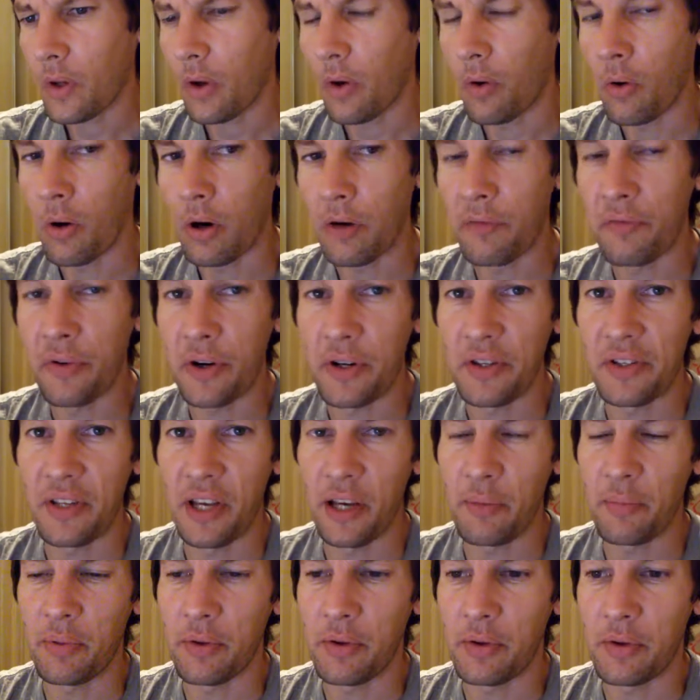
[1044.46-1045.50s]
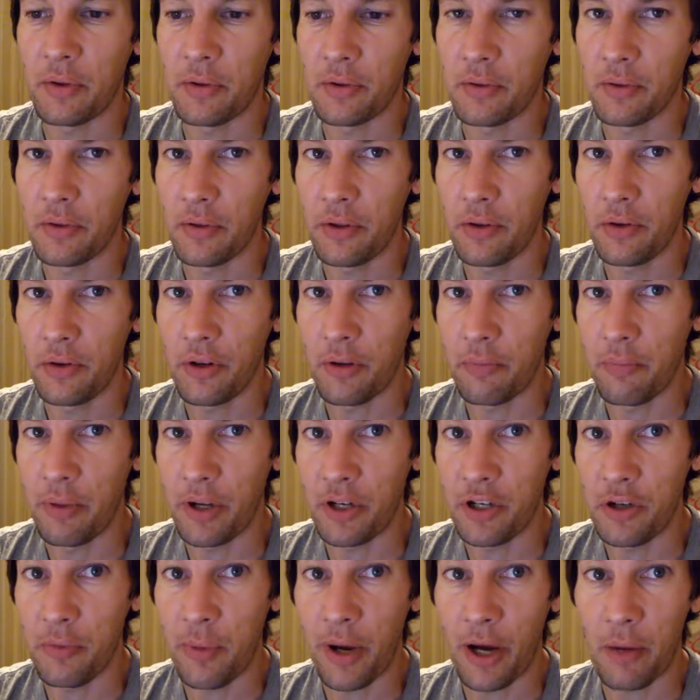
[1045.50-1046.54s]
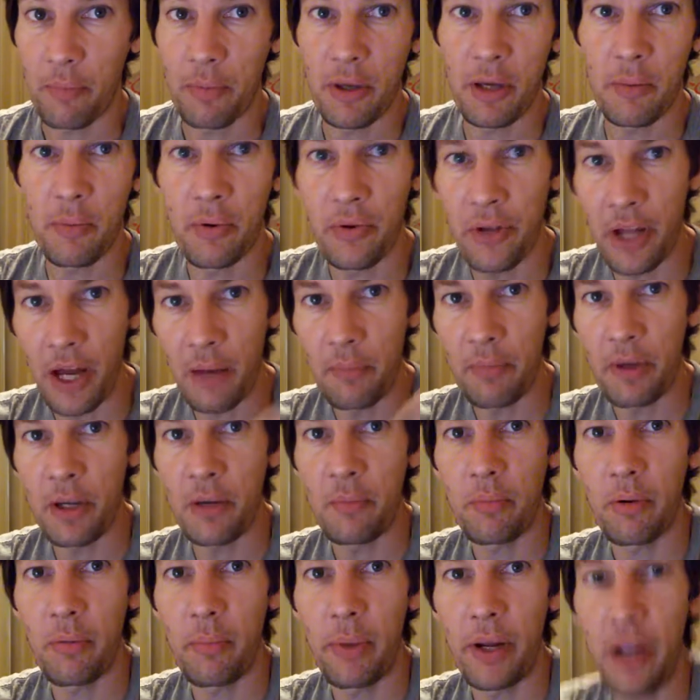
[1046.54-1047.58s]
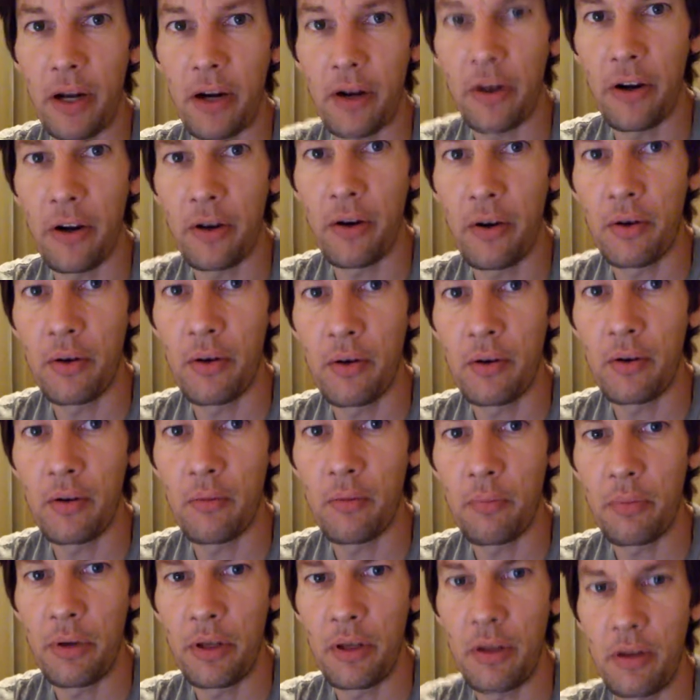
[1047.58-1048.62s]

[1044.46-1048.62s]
Or for example, you could bitch about people not being prepared. Oh,